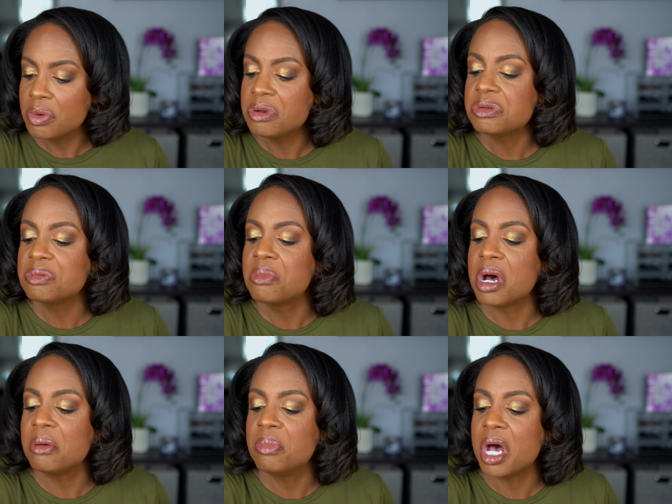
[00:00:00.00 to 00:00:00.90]
Where's
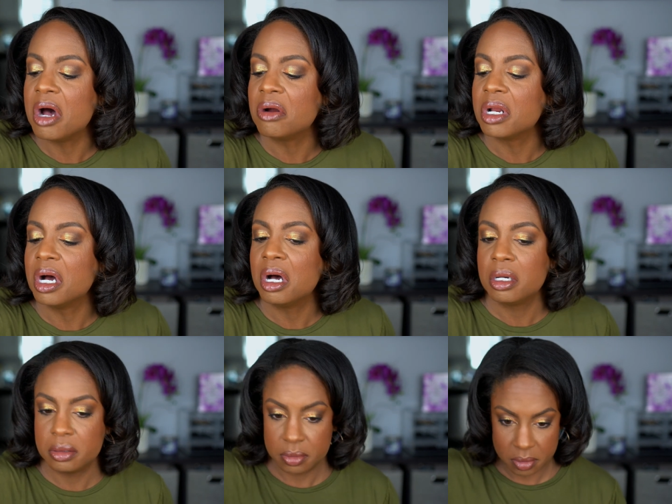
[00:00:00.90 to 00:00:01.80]
my powder?
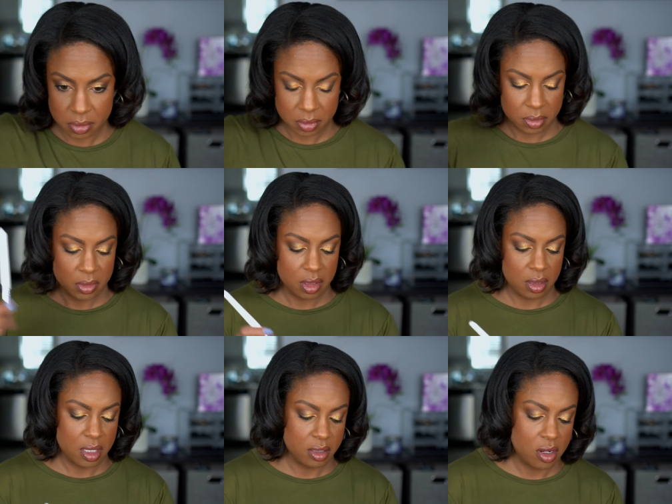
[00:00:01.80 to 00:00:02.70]

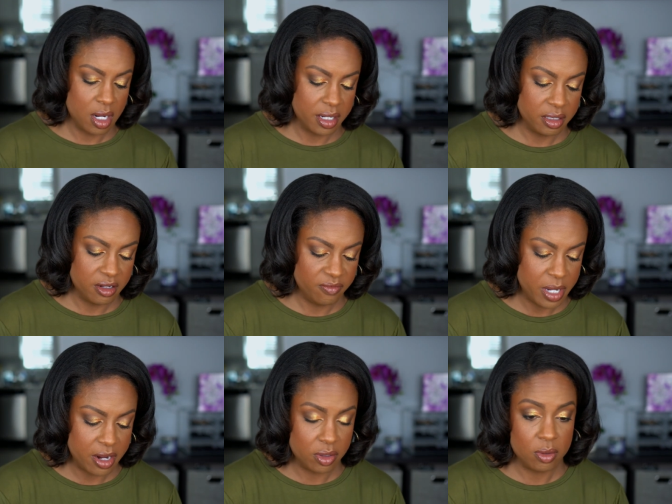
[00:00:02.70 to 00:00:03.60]
Y'all got enough
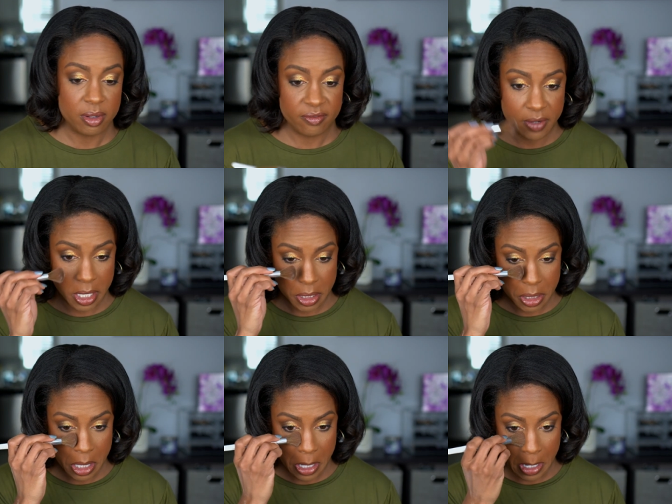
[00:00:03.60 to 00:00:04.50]
powder on my
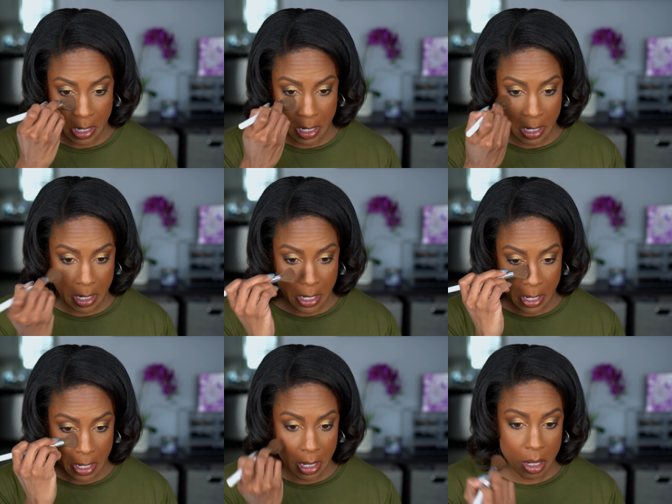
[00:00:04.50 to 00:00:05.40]
face.
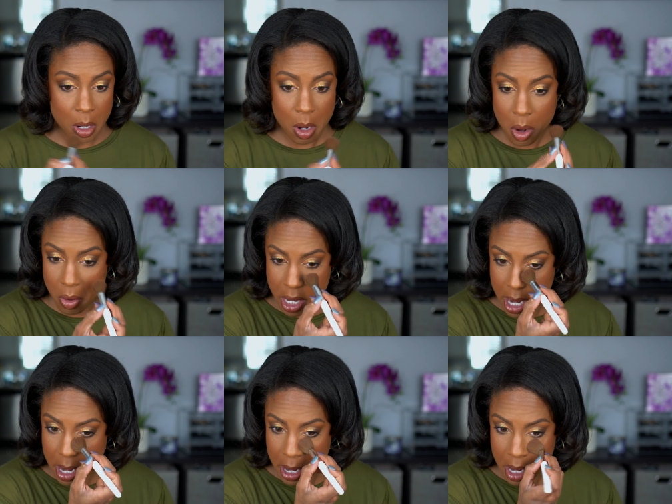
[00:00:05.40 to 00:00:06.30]
Oh
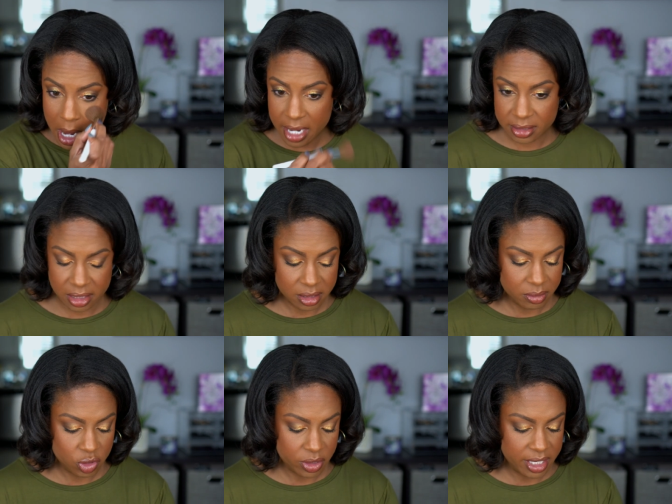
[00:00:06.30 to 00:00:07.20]
yeah, I see
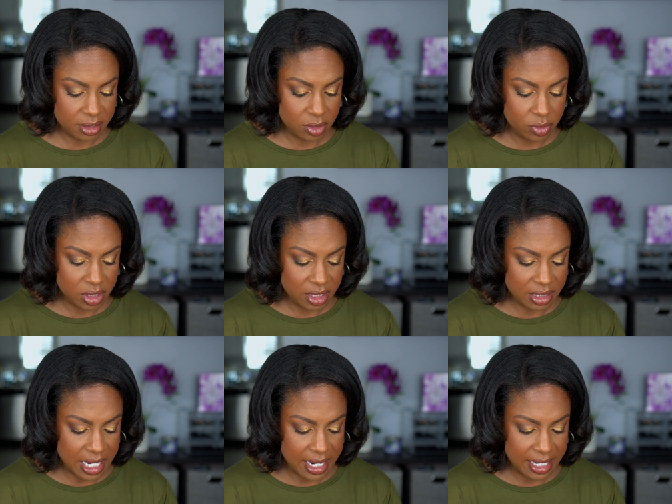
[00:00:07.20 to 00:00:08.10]
some
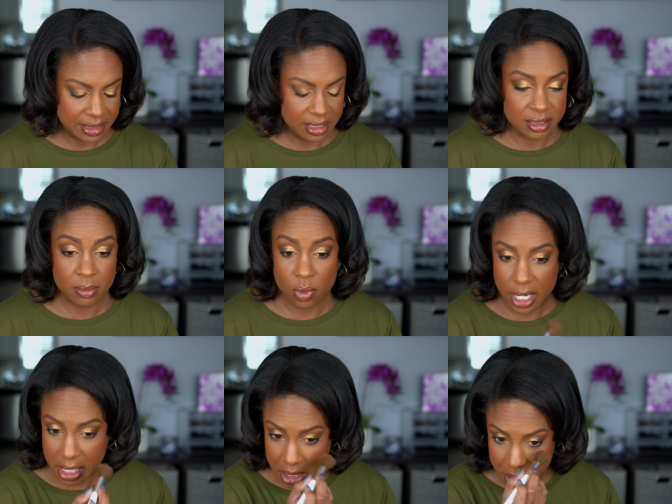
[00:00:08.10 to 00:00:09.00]
translucent and I see some
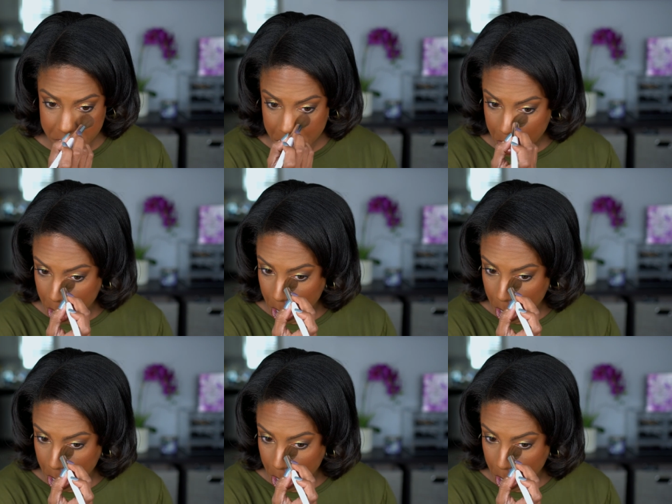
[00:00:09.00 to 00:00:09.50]
radiance.